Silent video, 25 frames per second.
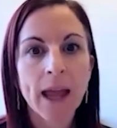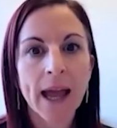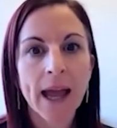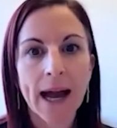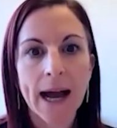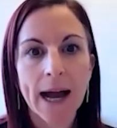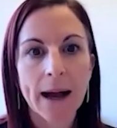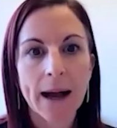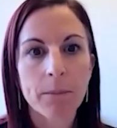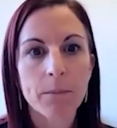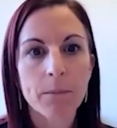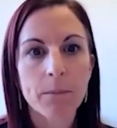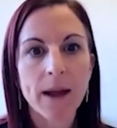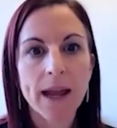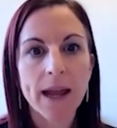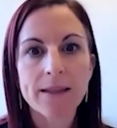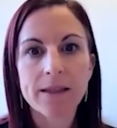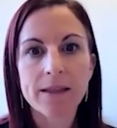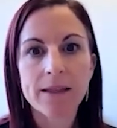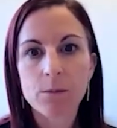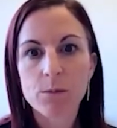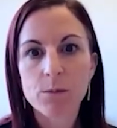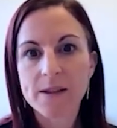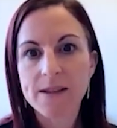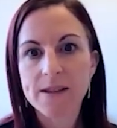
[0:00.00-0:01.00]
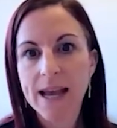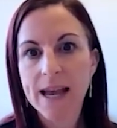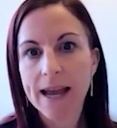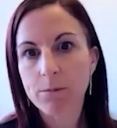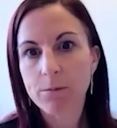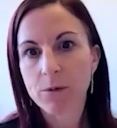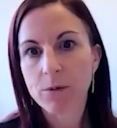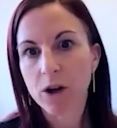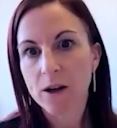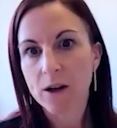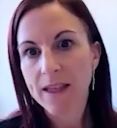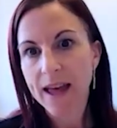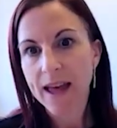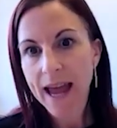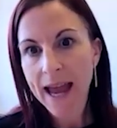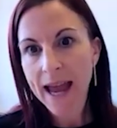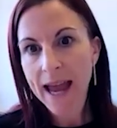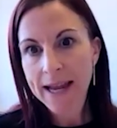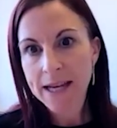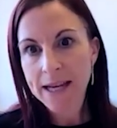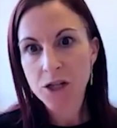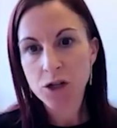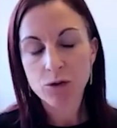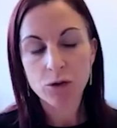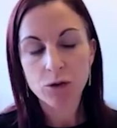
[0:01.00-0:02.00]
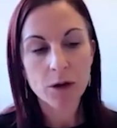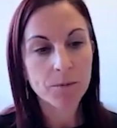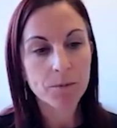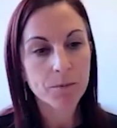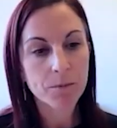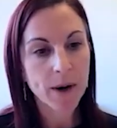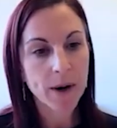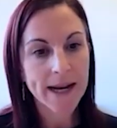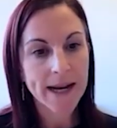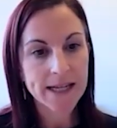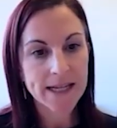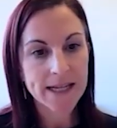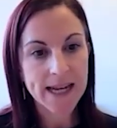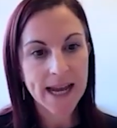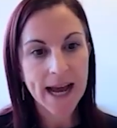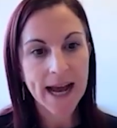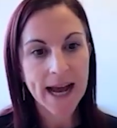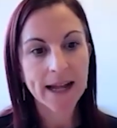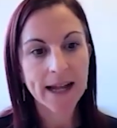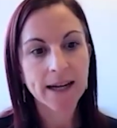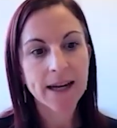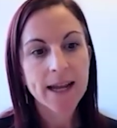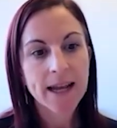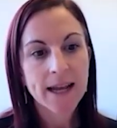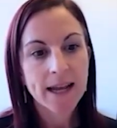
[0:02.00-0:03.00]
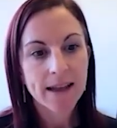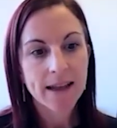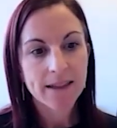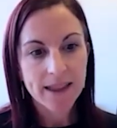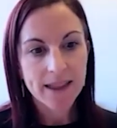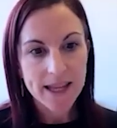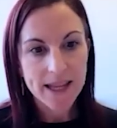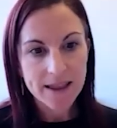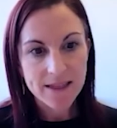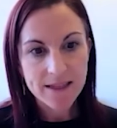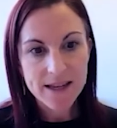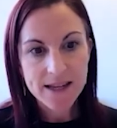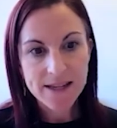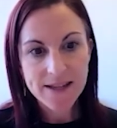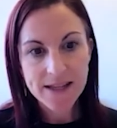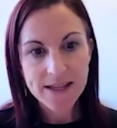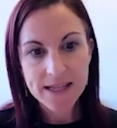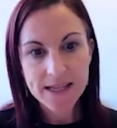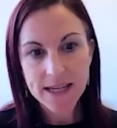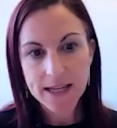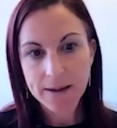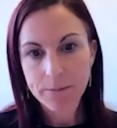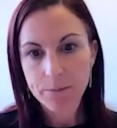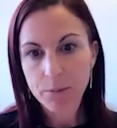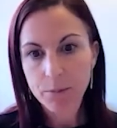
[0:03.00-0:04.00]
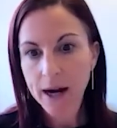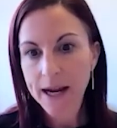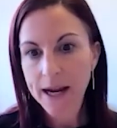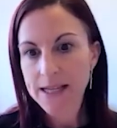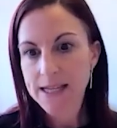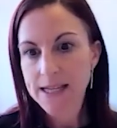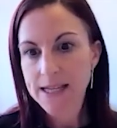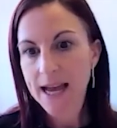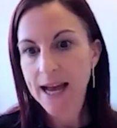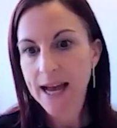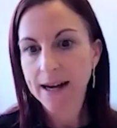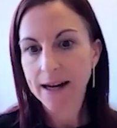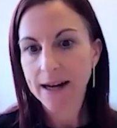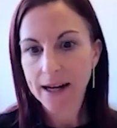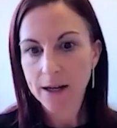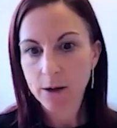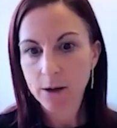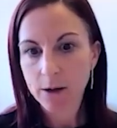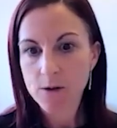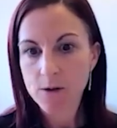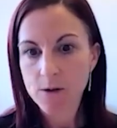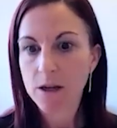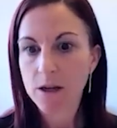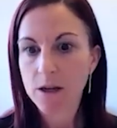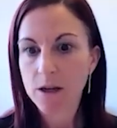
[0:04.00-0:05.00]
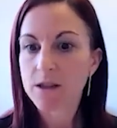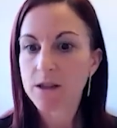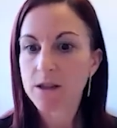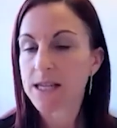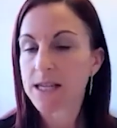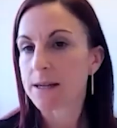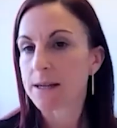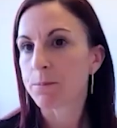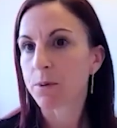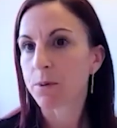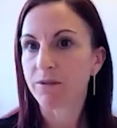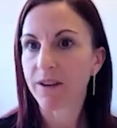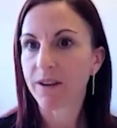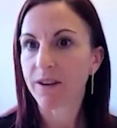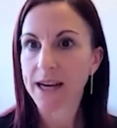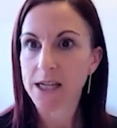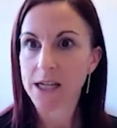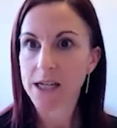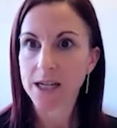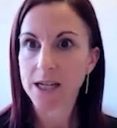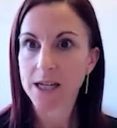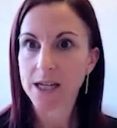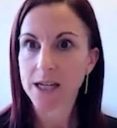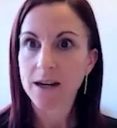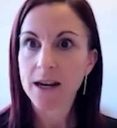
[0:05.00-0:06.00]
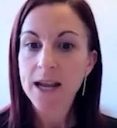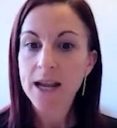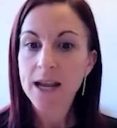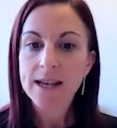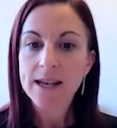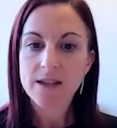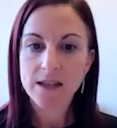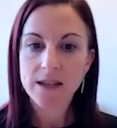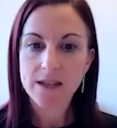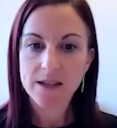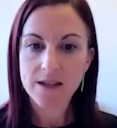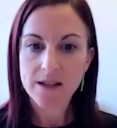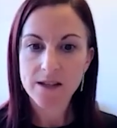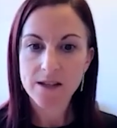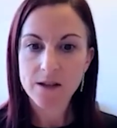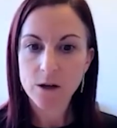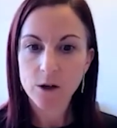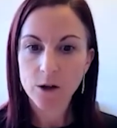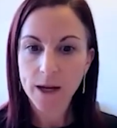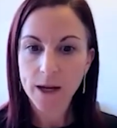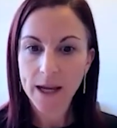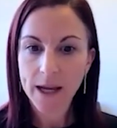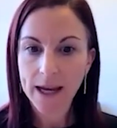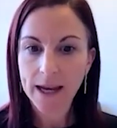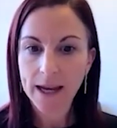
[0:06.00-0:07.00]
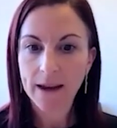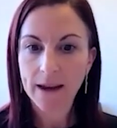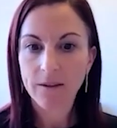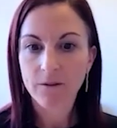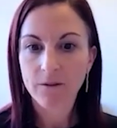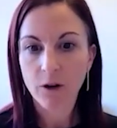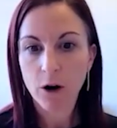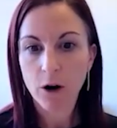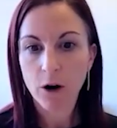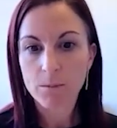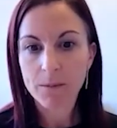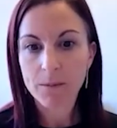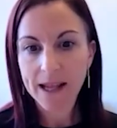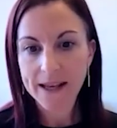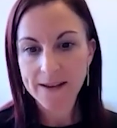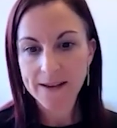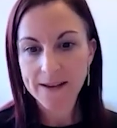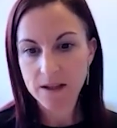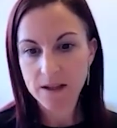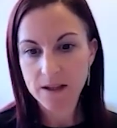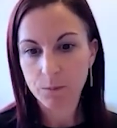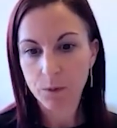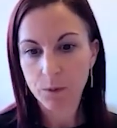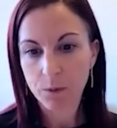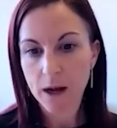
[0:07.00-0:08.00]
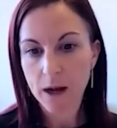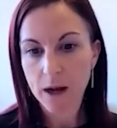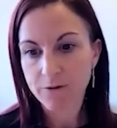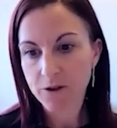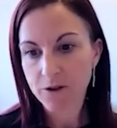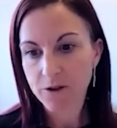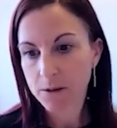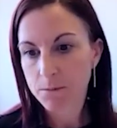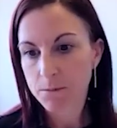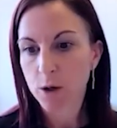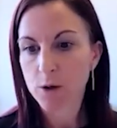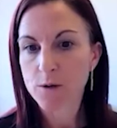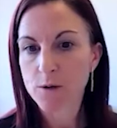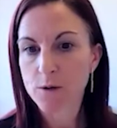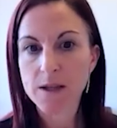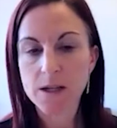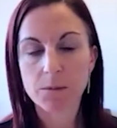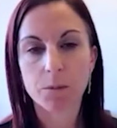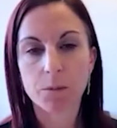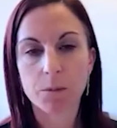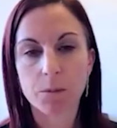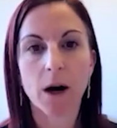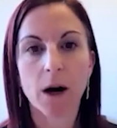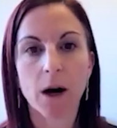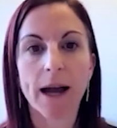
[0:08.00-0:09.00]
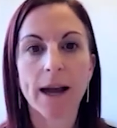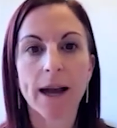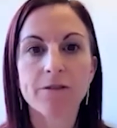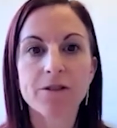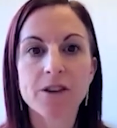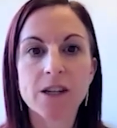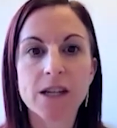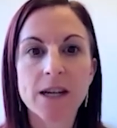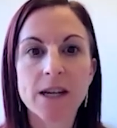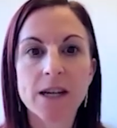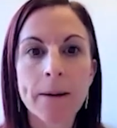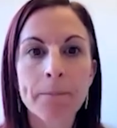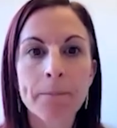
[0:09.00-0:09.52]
And then we're saying we've got the age group breakdown, the ethnicity breakdown, and also the deprivation. So this is looking from least deprived to most deprived.